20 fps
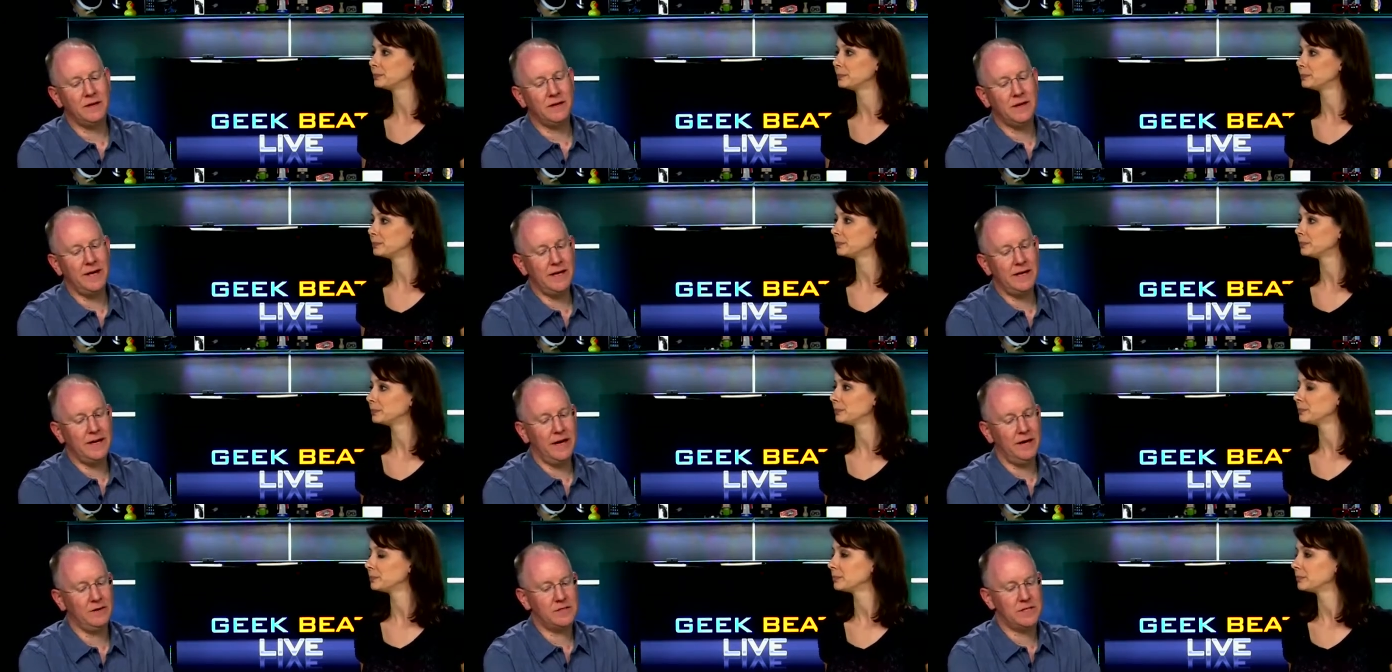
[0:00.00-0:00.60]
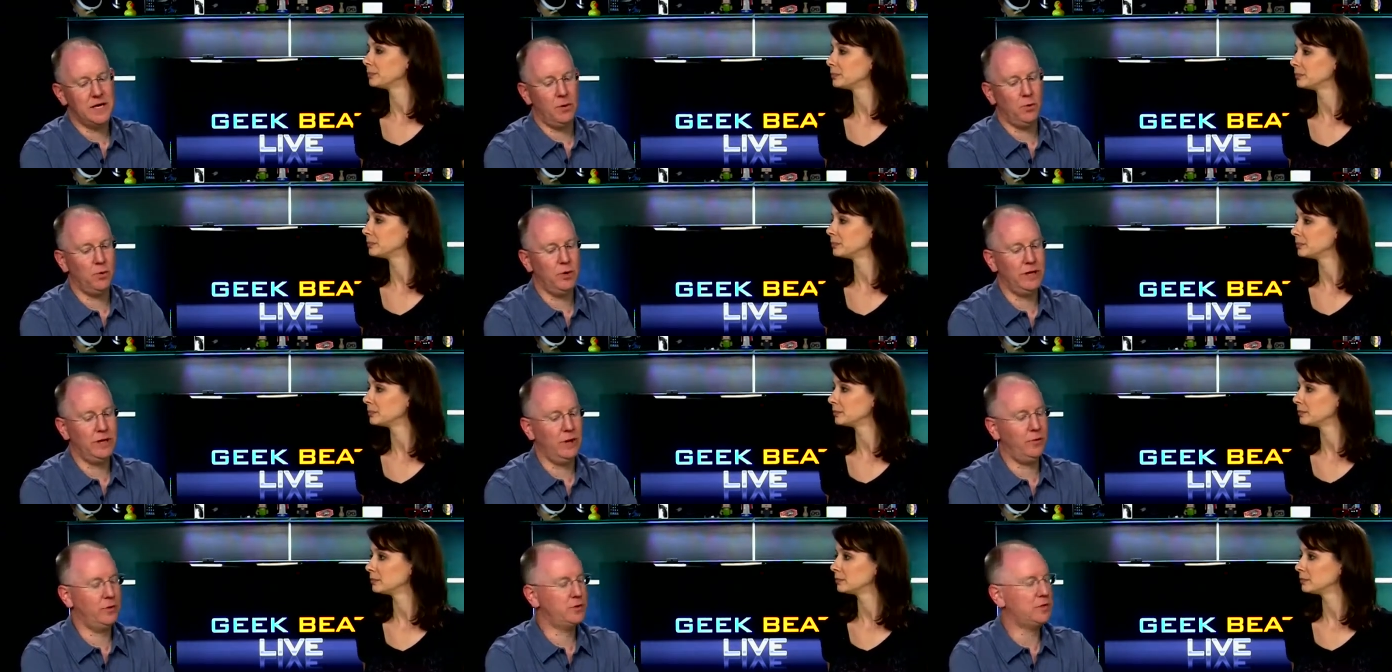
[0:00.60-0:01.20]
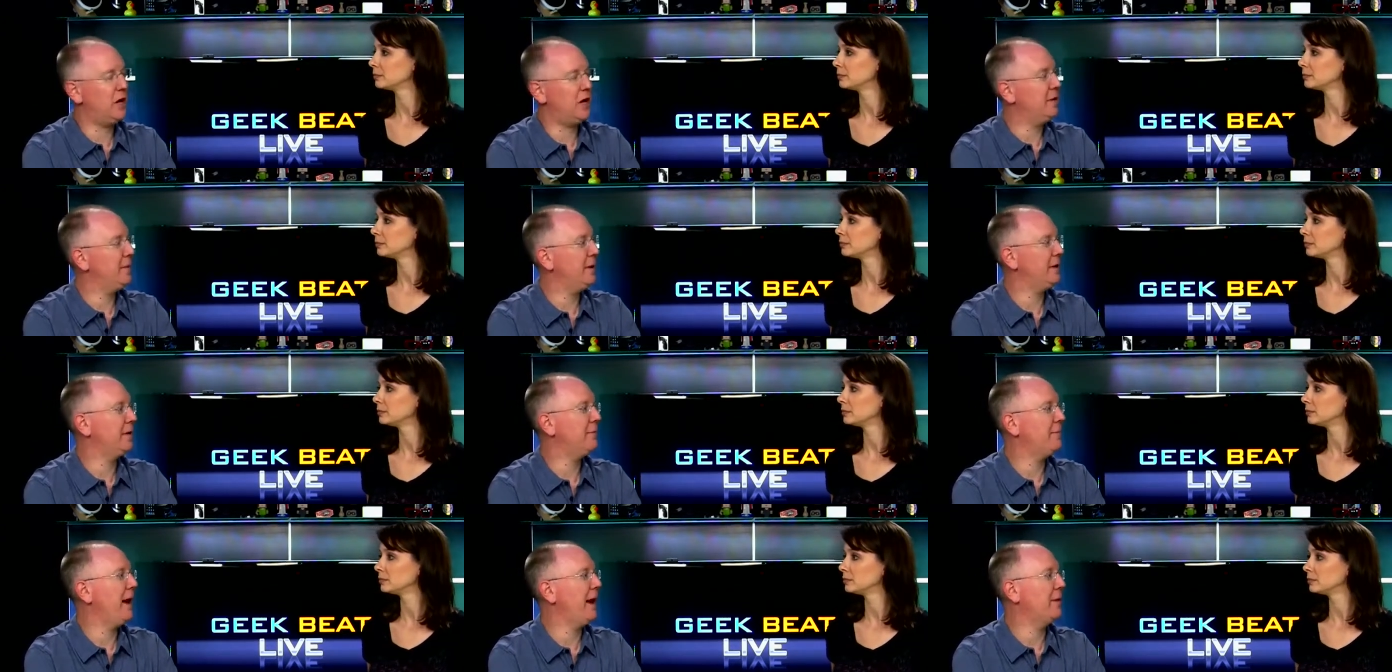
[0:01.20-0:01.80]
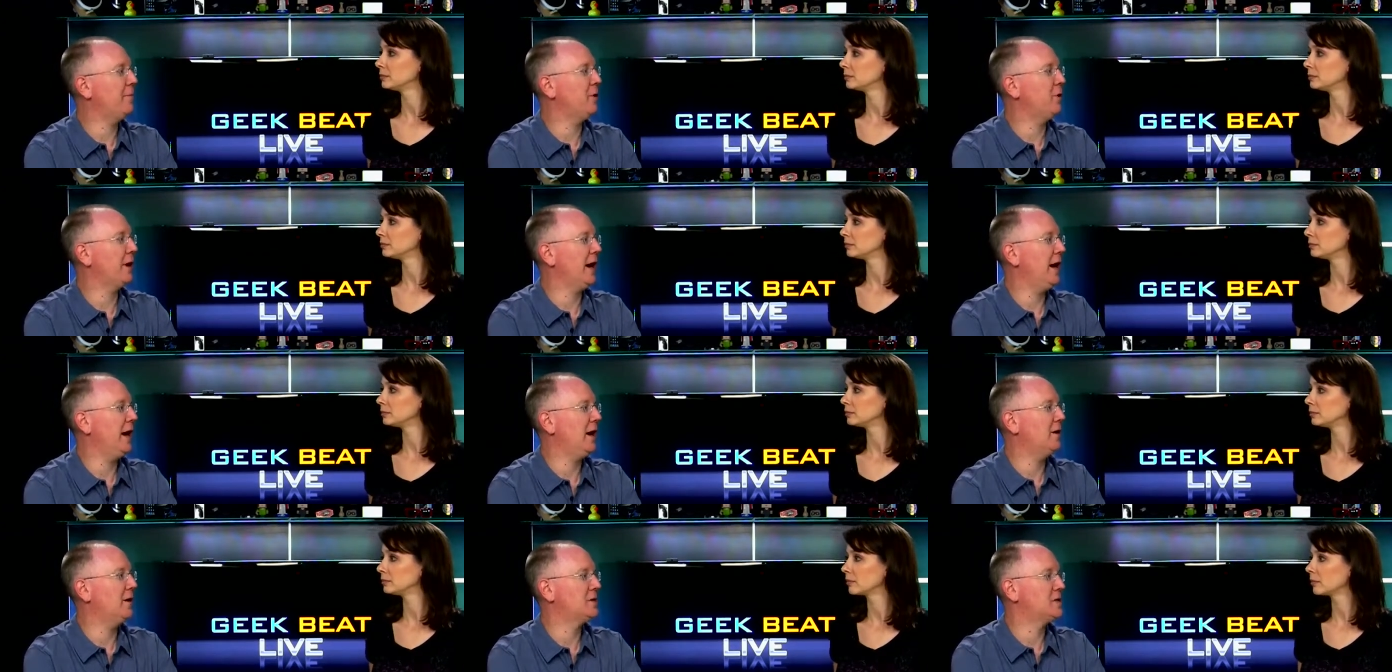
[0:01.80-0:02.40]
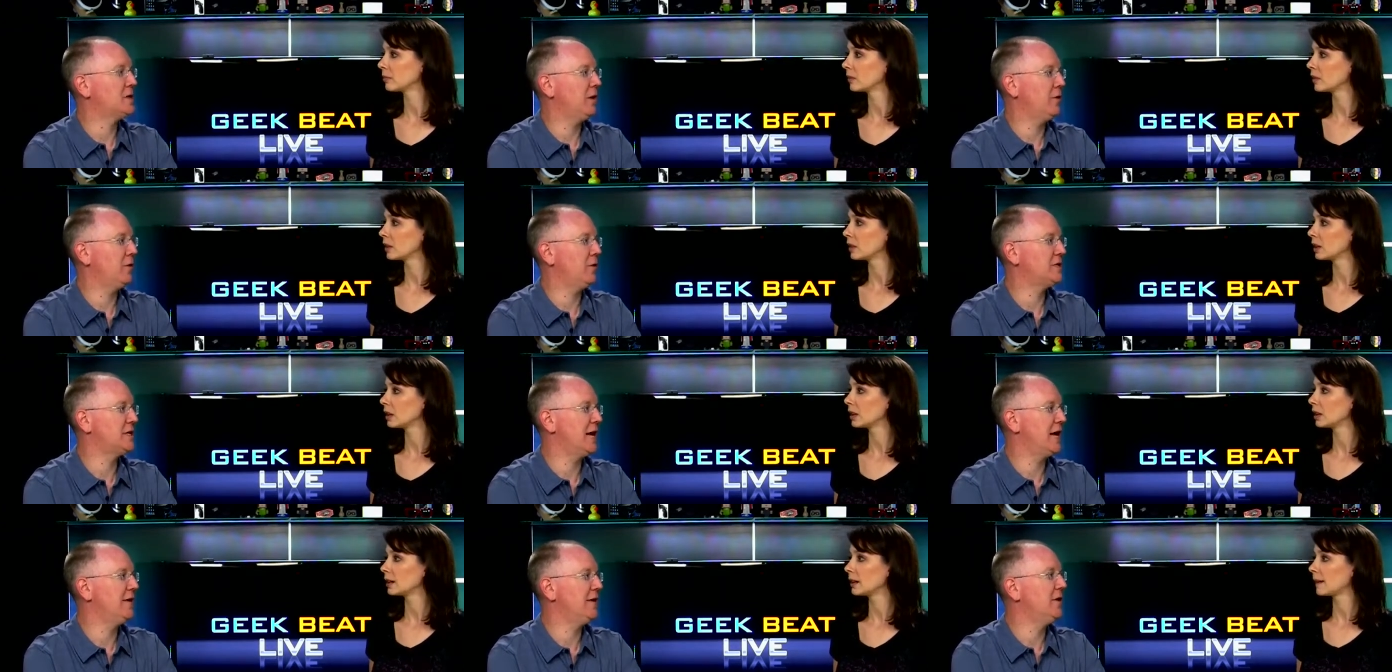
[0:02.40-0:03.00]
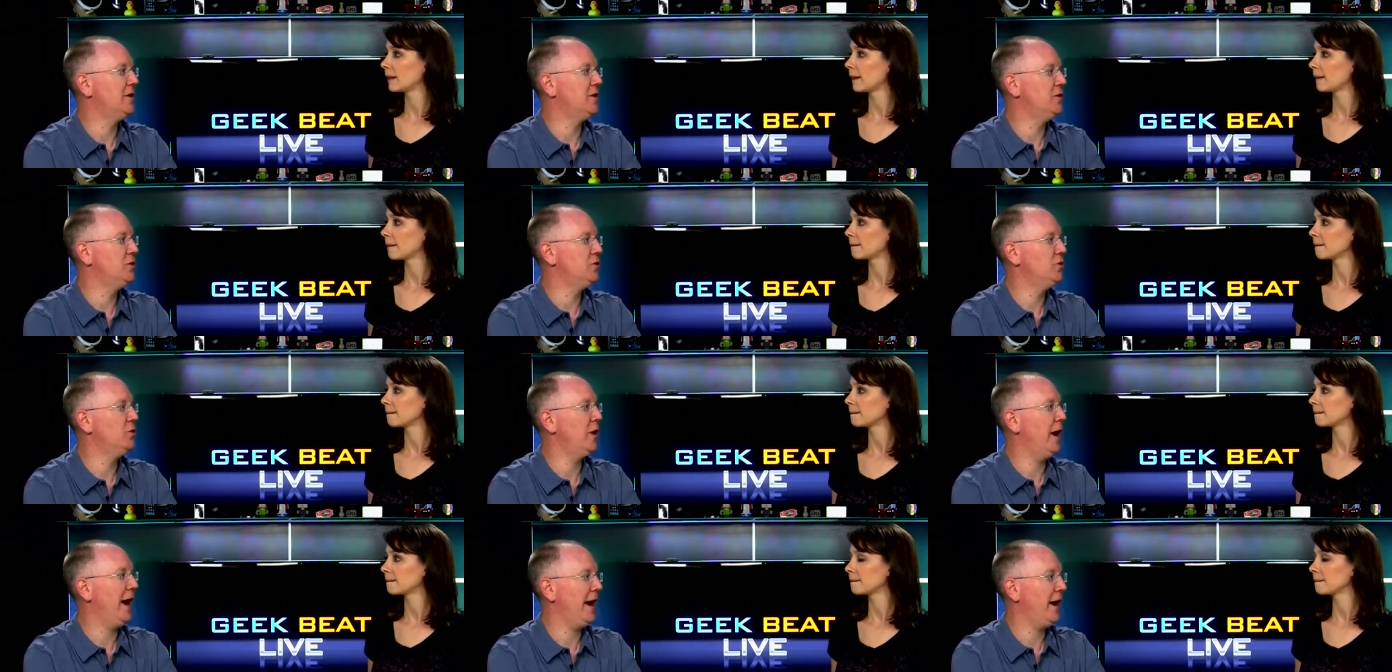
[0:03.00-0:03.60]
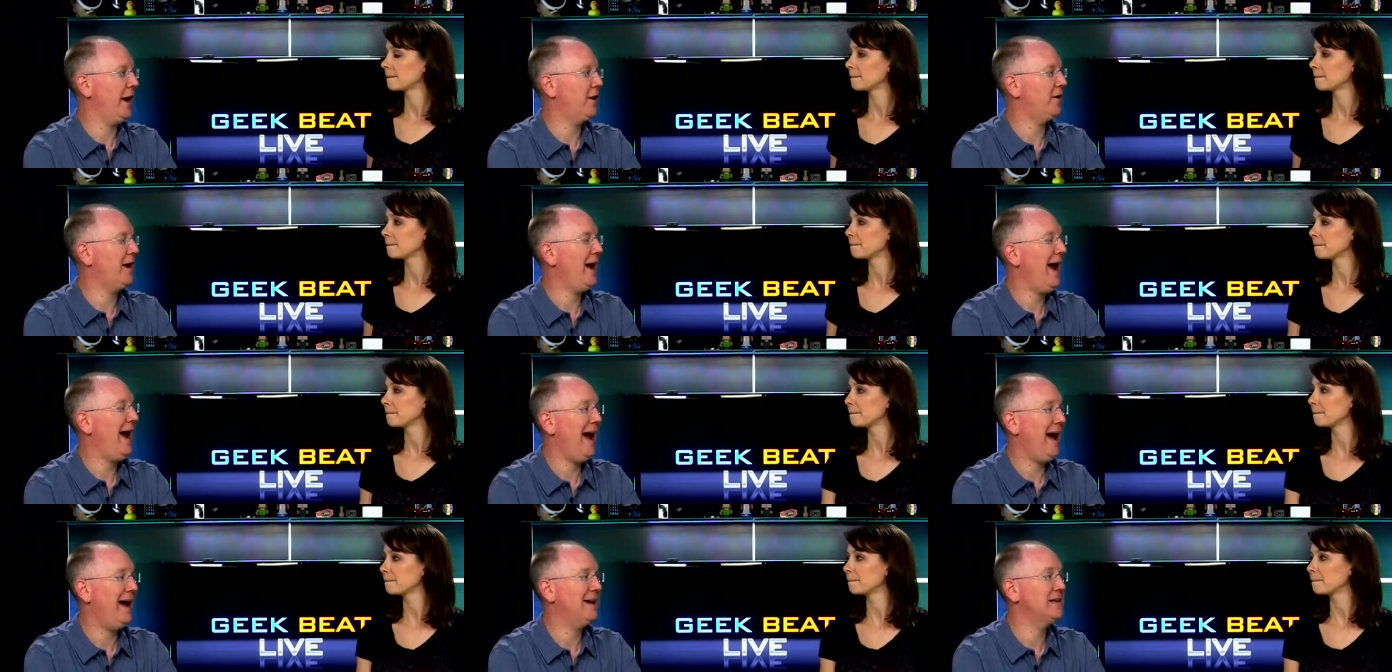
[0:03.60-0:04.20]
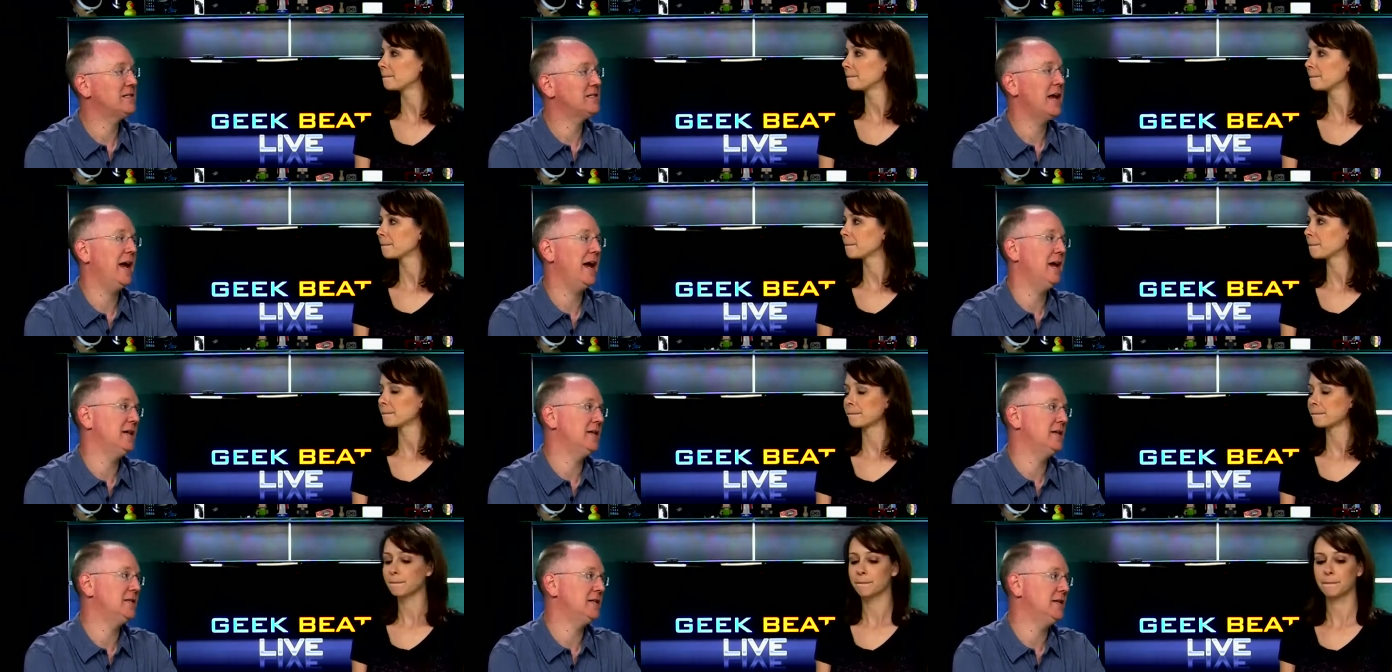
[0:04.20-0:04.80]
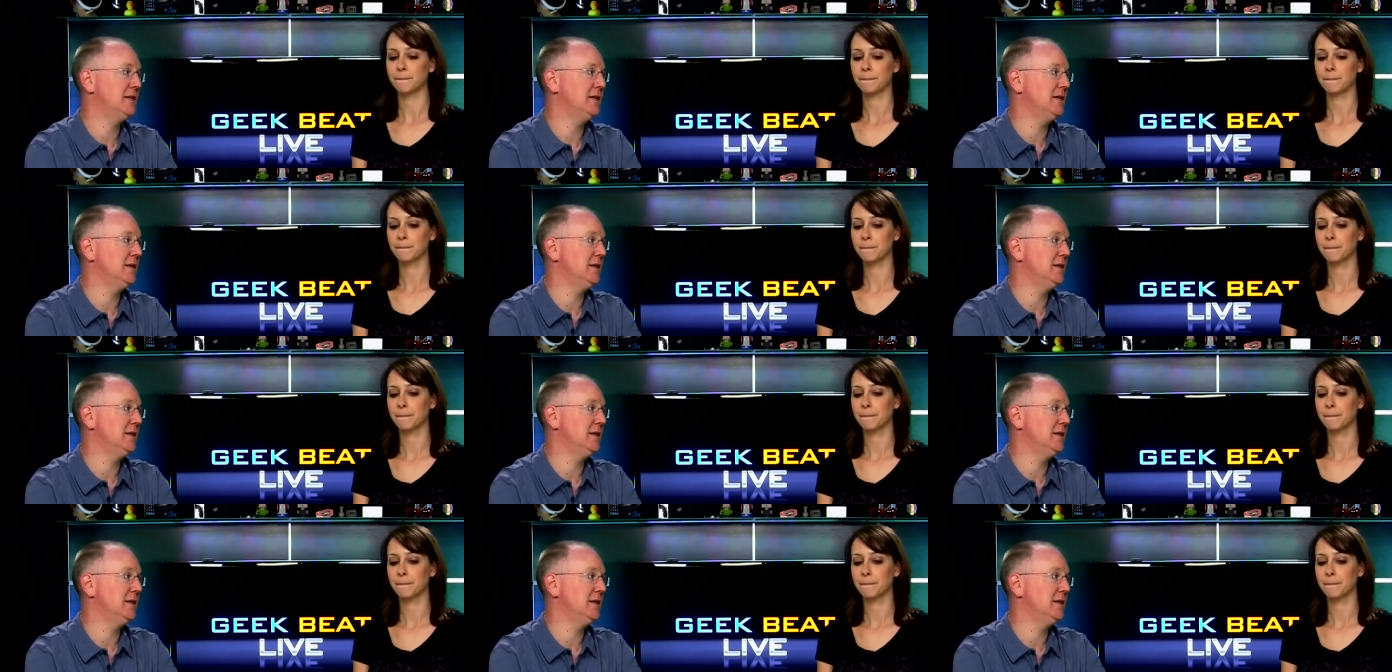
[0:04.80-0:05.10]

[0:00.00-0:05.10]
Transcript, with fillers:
Speaker 1: they announced that when they were talking about the MacBook Air, so they were saying the new Air has AC